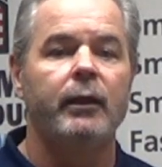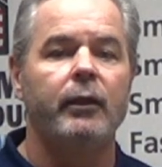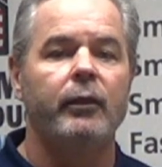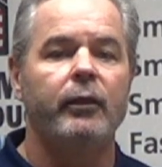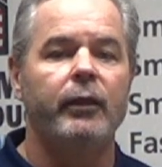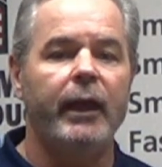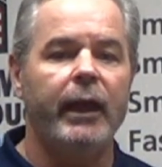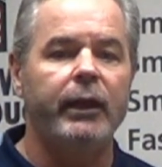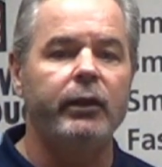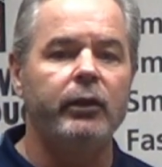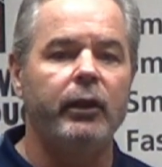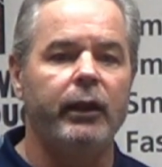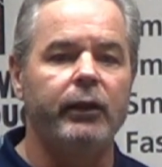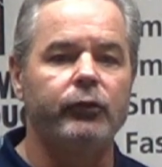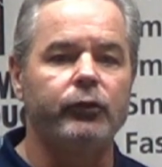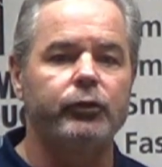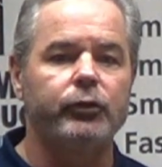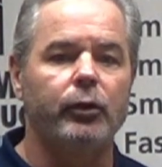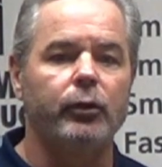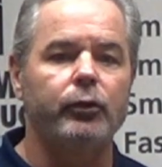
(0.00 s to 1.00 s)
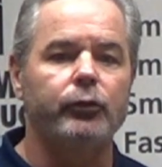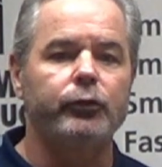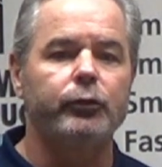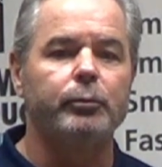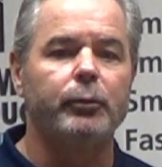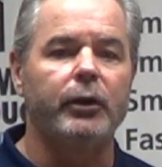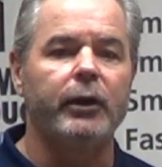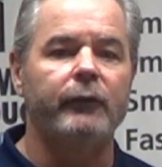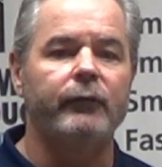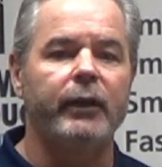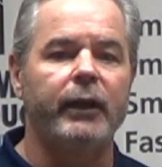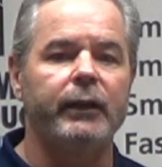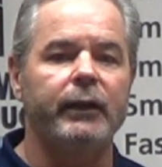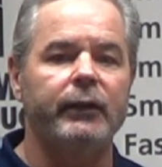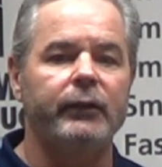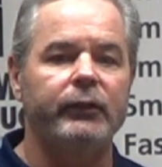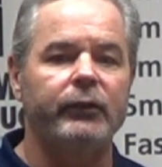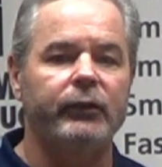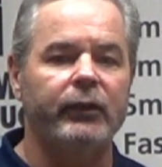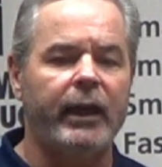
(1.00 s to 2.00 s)
Then install SmartVent
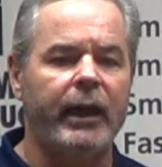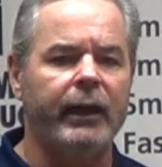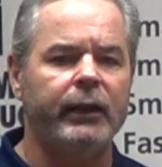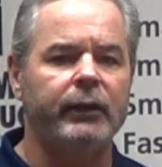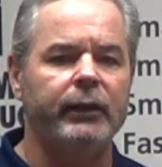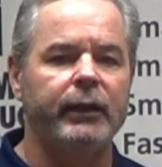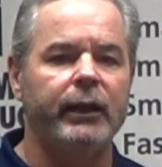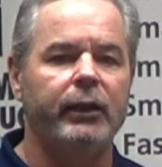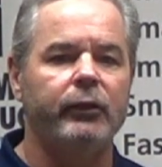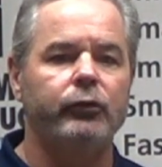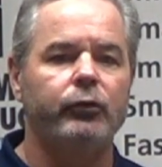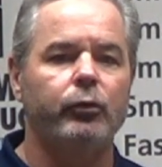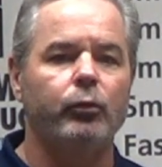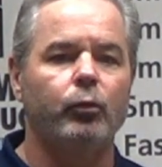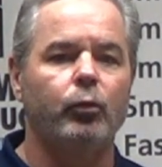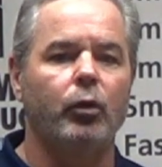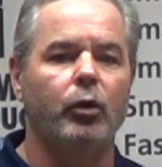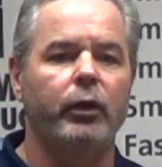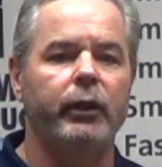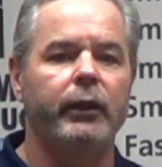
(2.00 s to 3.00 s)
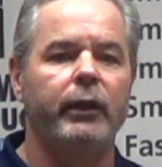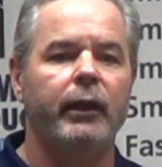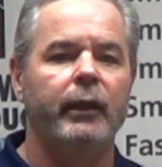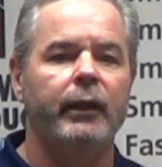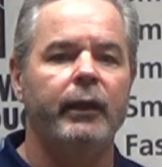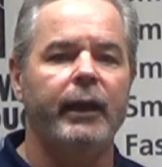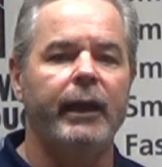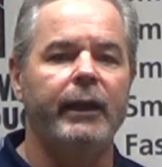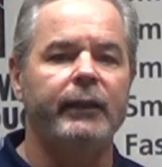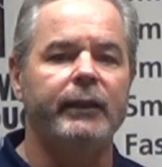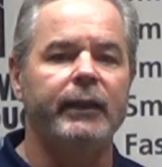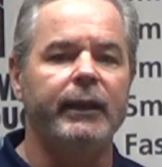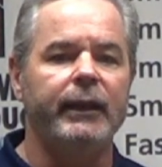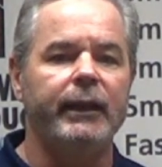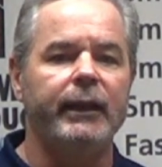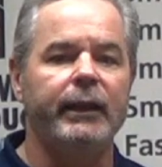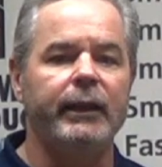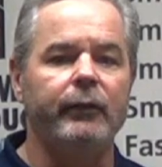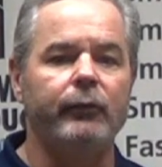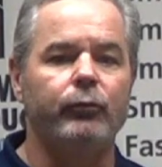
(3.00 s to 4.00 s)
exactly as you would at the
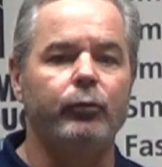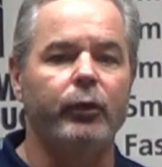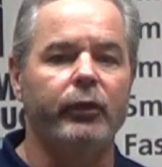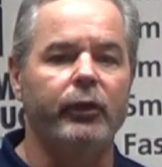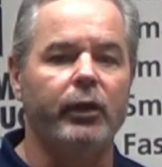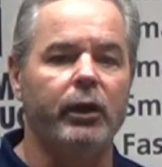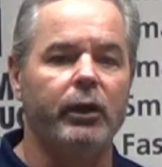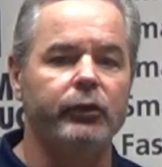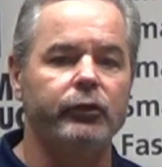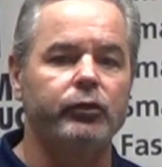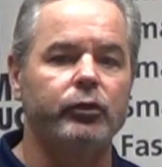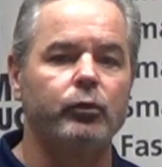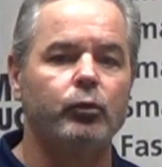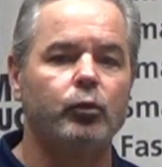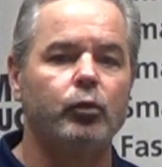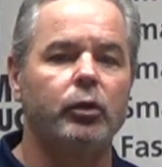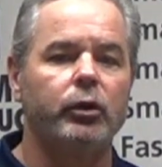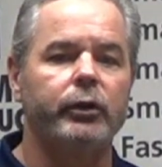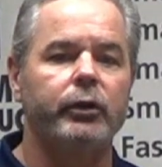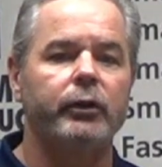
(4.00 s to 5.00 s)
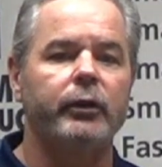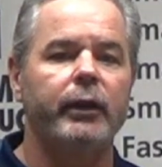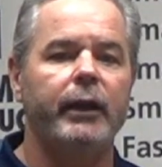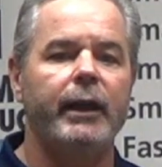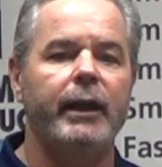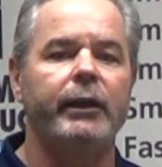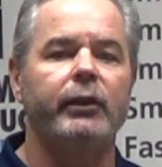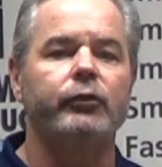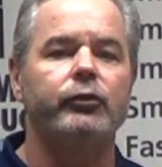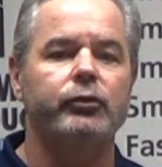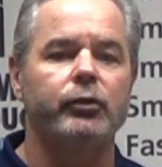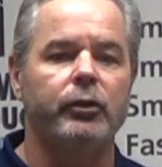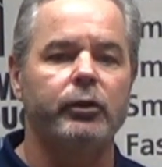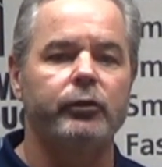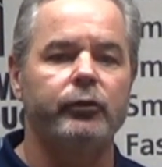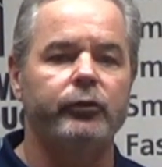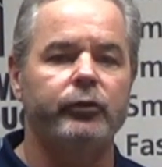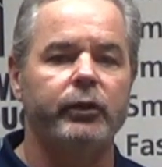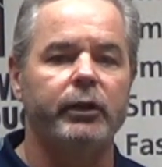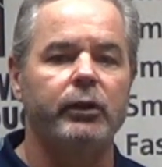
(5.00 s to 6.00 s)
eave with ice and water and a
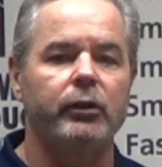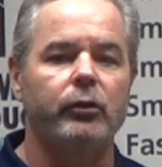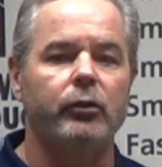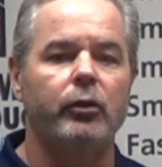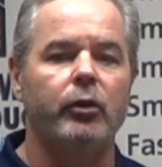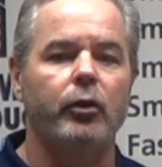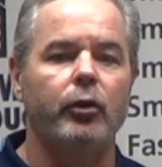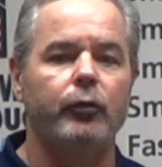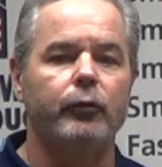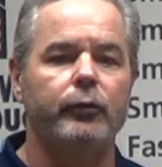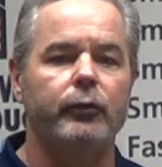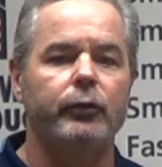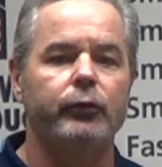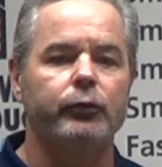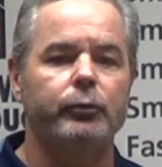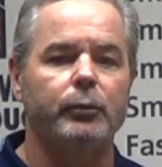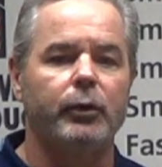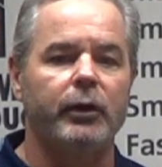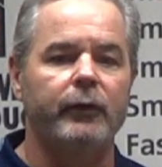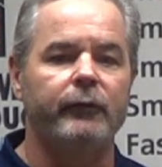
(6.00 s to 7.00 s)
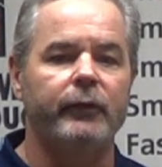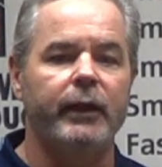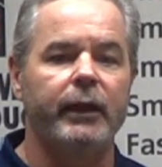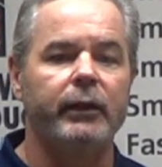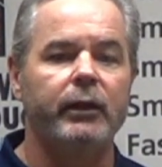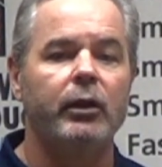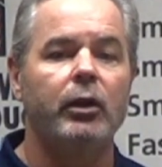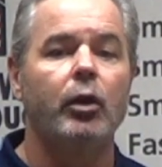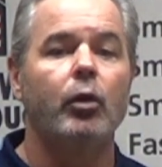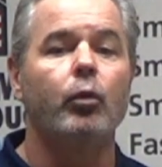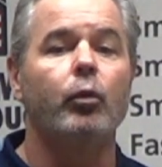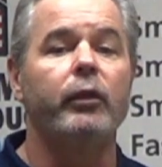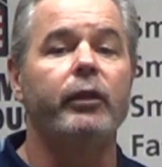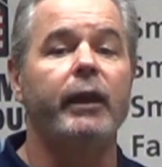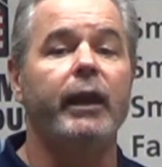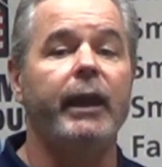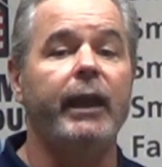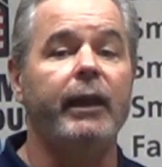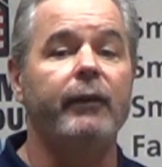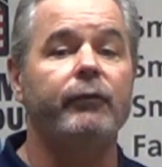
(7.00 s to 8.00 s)
starter shingle over the SmartVent with a
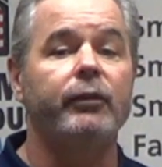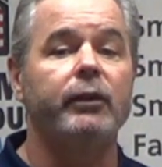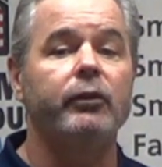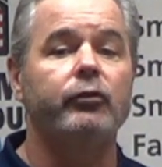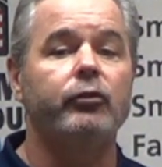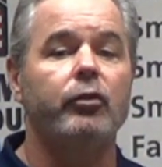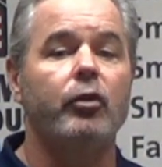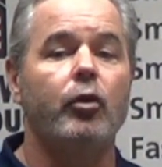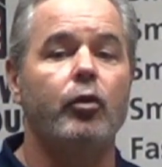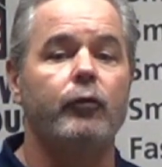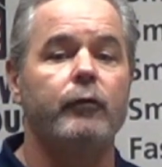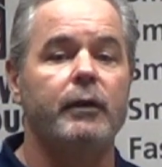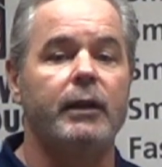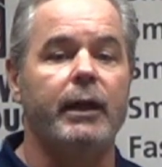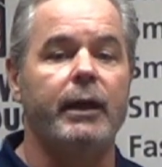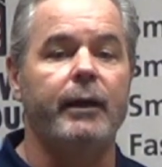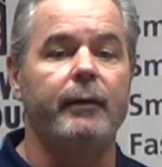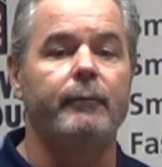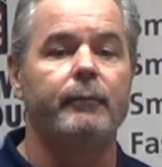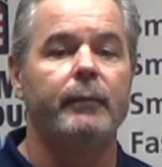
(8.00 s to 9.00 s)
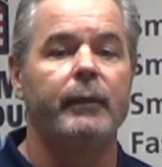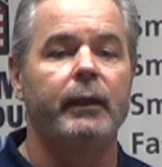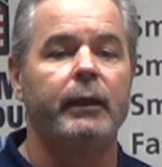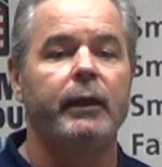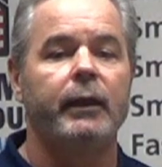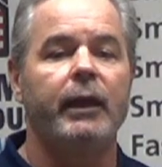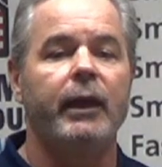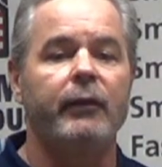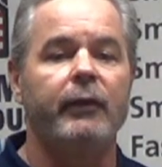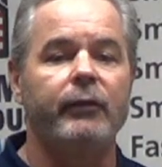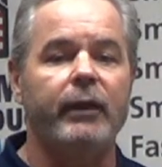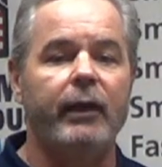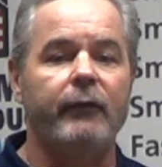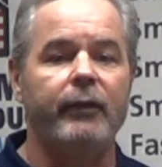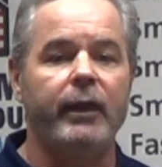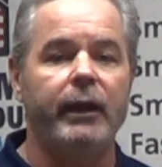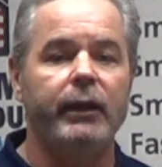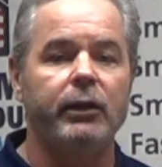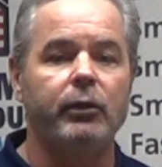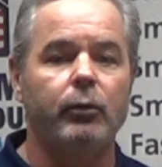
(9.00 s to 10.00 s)
1/2 inch overlap. If you have
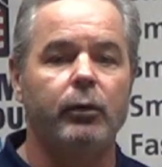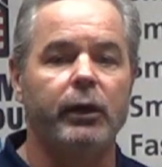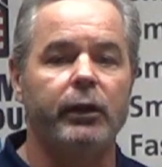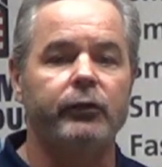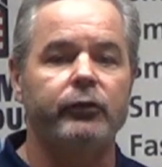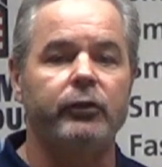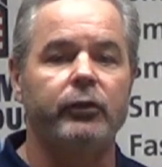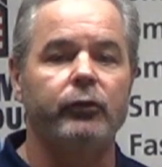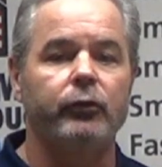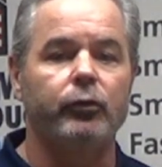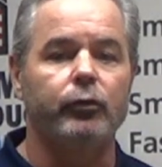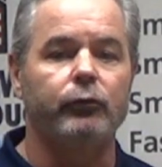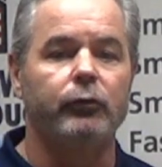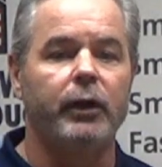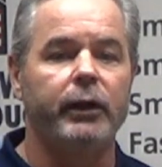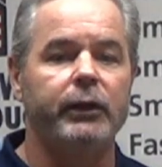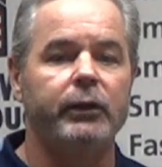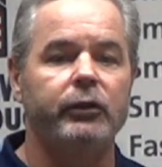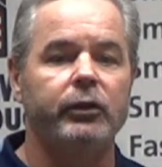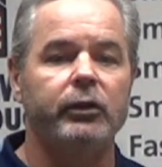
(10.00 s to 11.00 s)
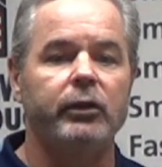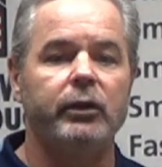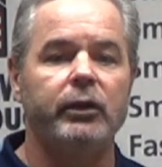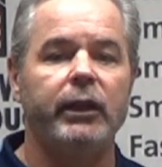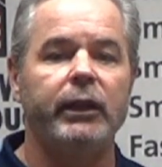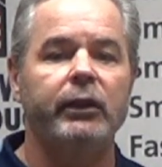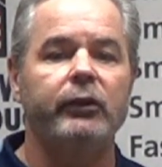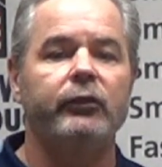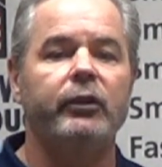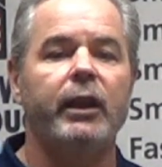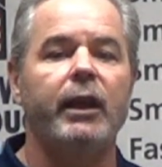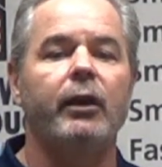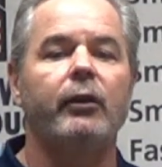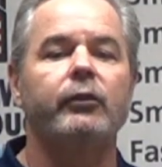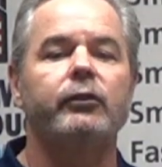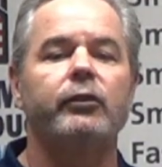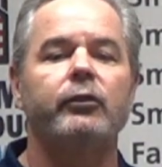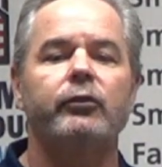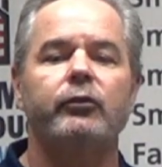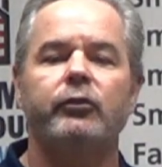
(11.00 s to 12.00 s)
any questions or run into unique
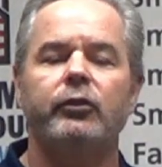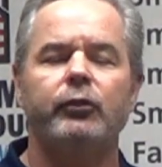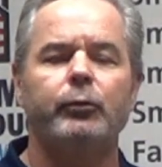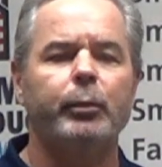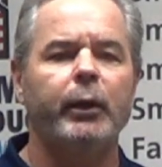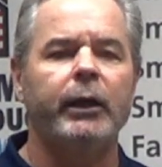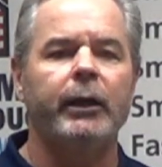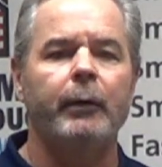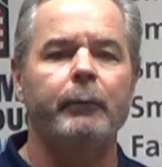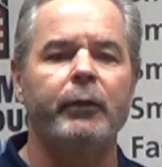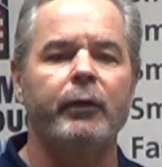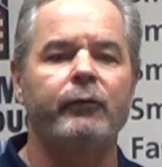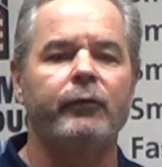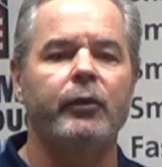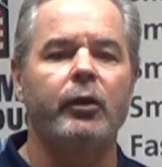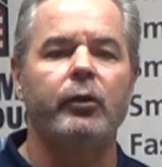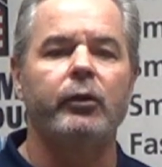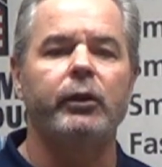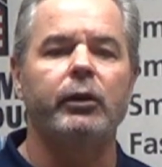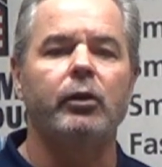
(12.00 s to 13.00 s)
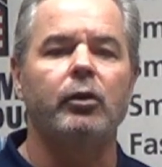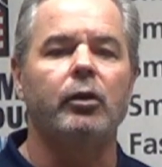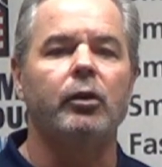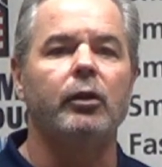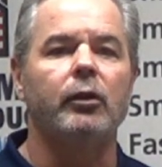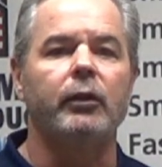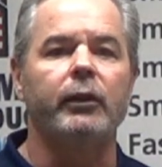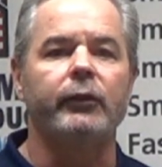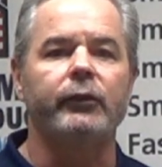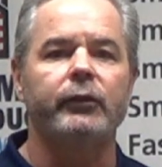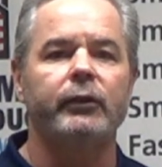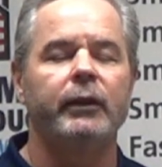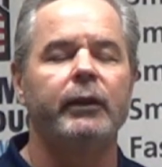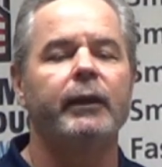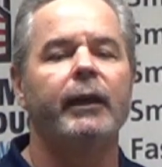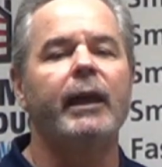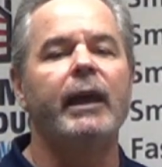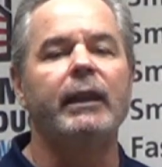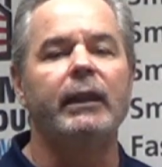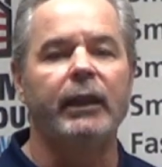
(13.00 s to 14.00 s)
challenges, just pick up the phone and call us,
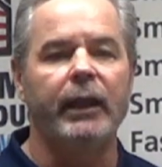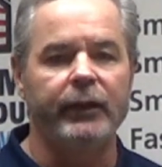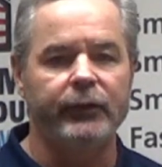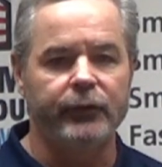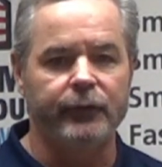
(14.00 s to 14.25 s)
and let's